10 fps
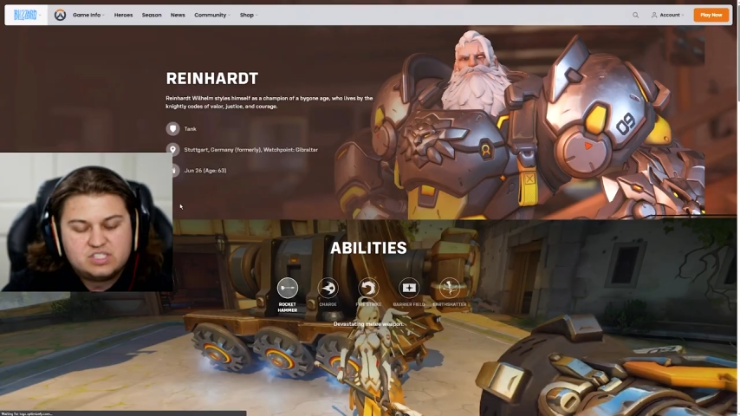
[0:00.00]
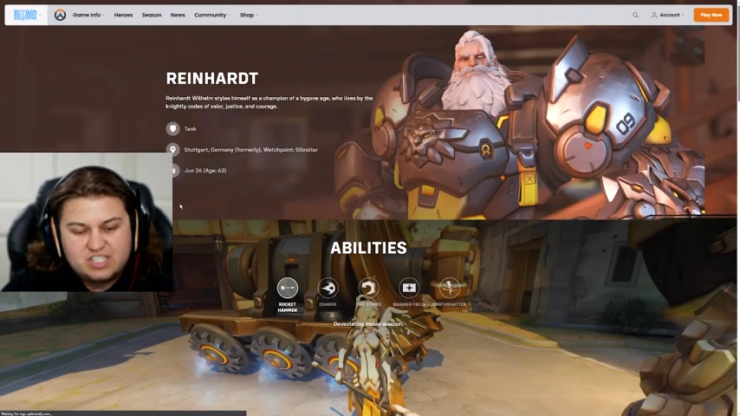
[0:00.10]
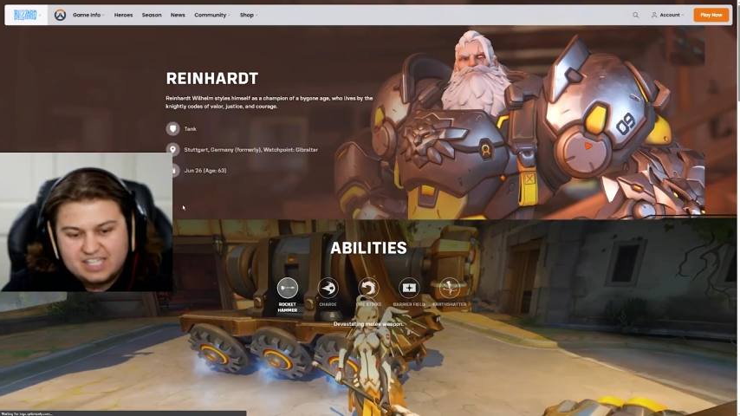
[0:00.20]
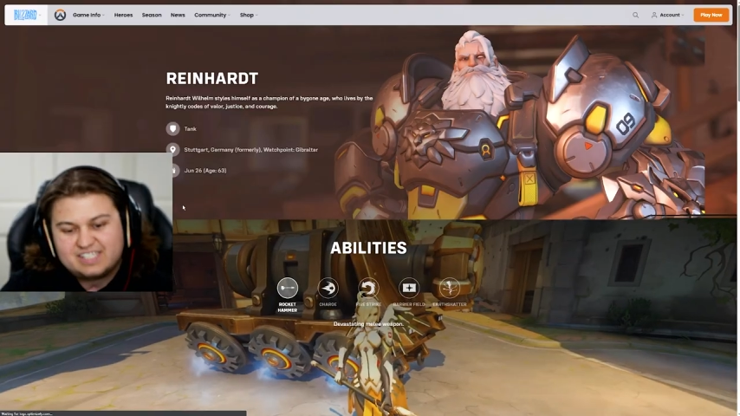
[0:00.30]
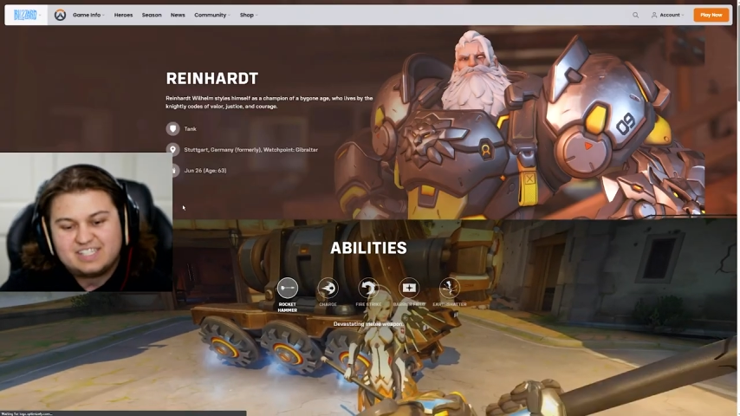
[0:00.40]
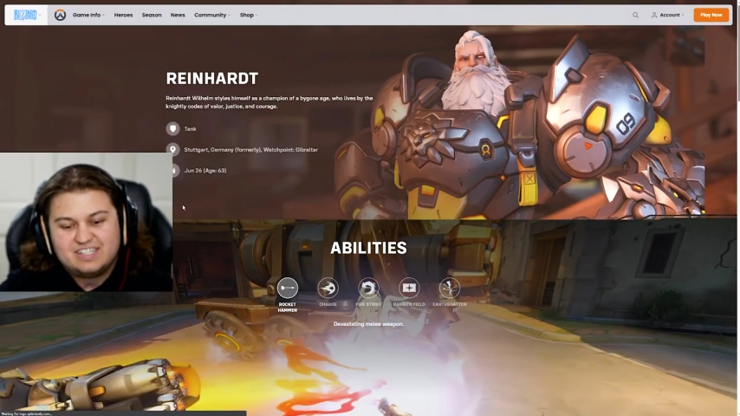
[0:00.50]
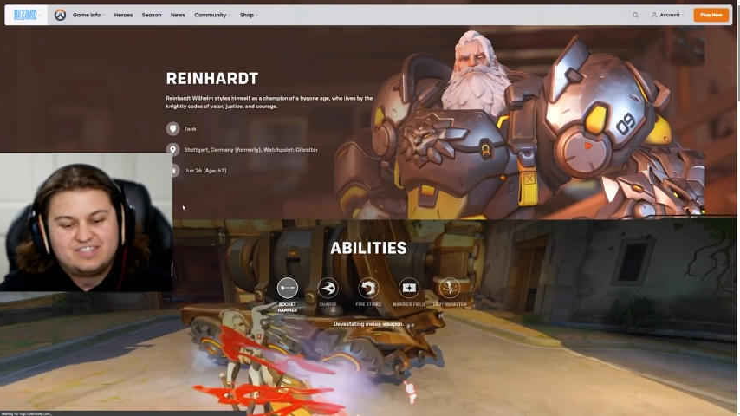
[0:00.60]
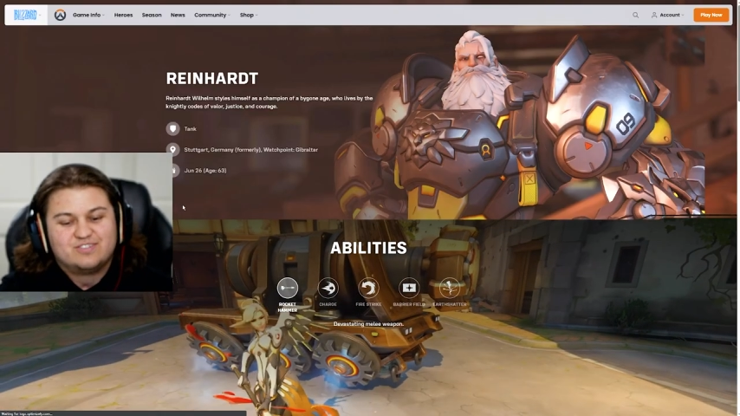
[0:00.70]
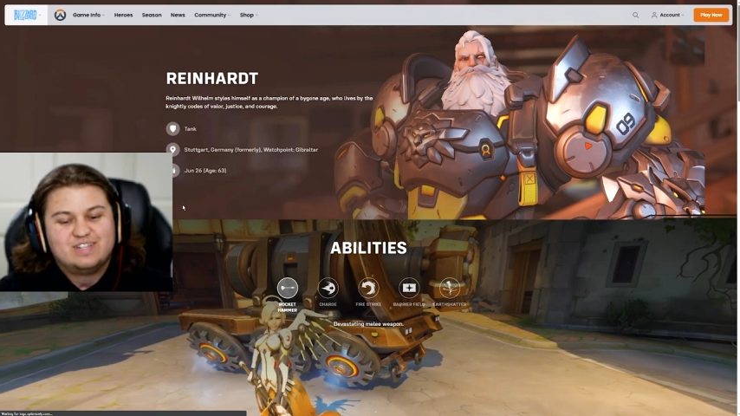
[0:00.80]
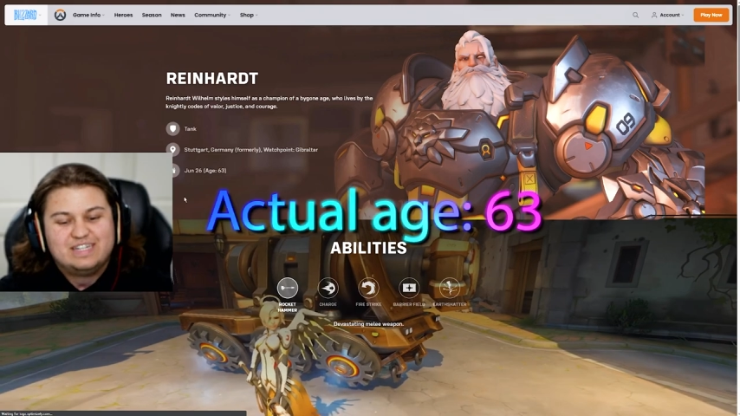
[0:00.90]

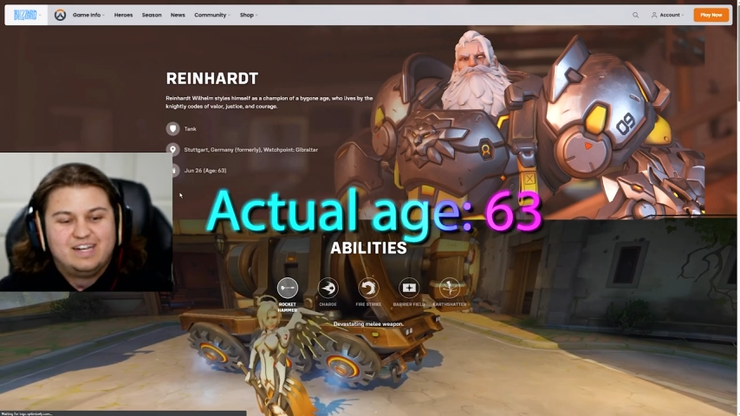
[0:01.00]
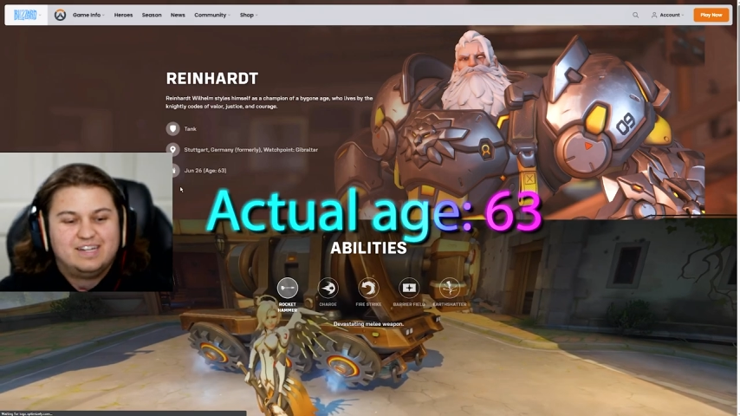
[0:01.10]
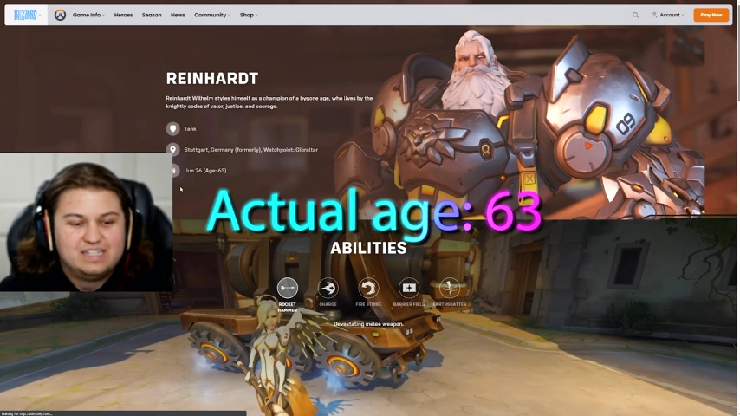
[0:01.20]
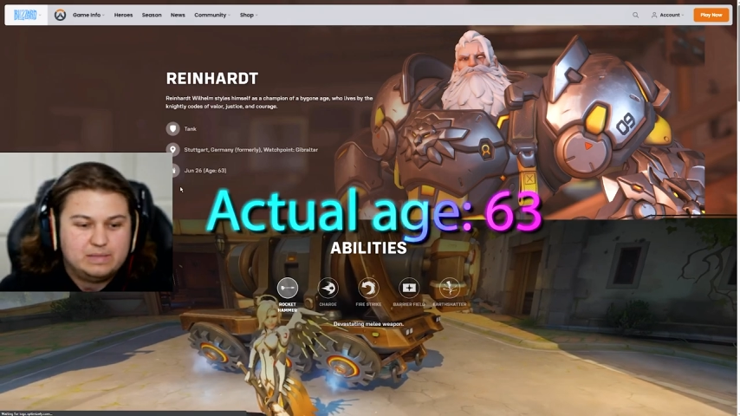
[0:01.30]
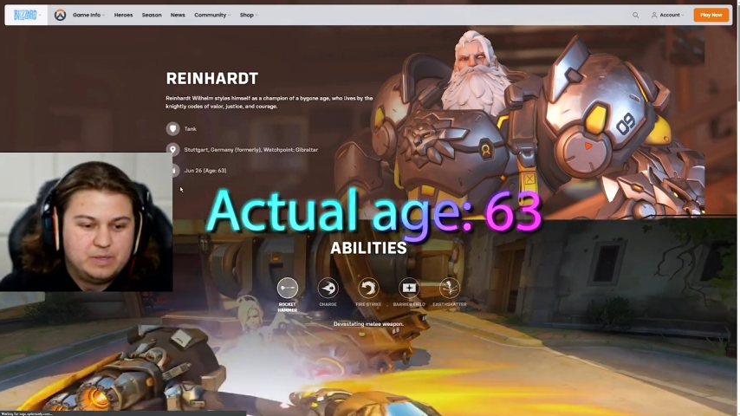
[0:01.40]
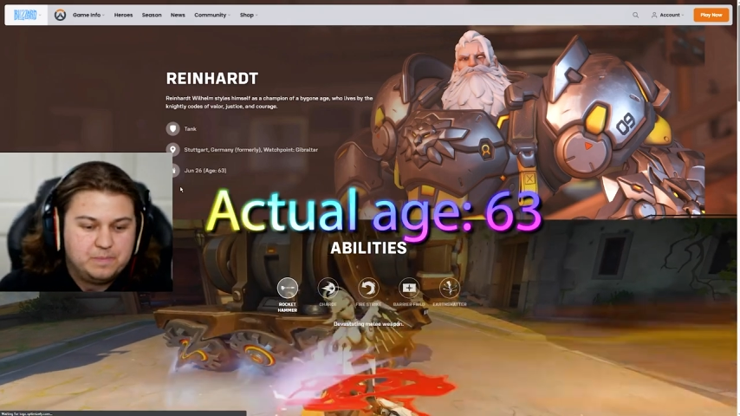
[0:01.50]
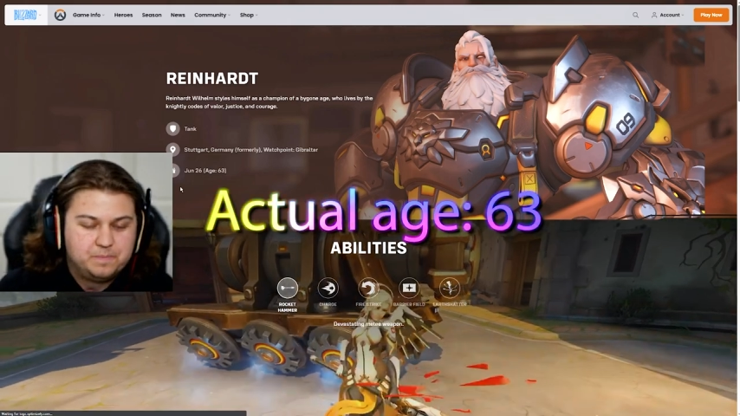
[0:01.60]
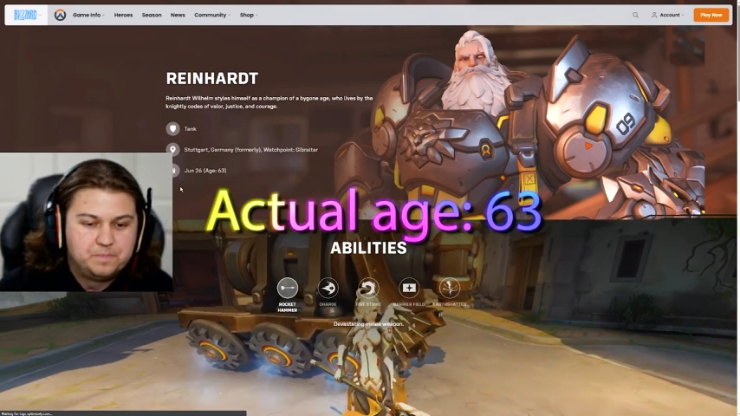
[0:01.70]
63, god damn it.